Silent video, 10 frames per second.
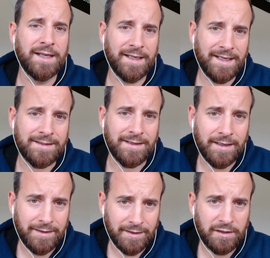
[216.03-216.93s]
Again,
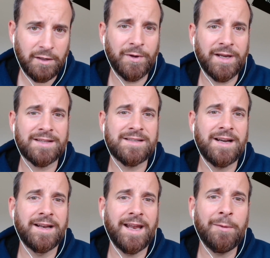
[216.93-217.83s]
they're coming
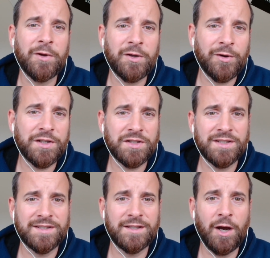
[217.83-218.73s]
inside. Emigration
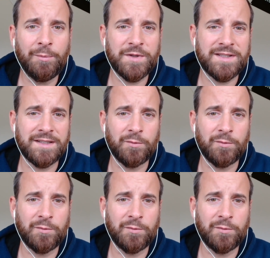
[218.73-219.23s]
is the opposite,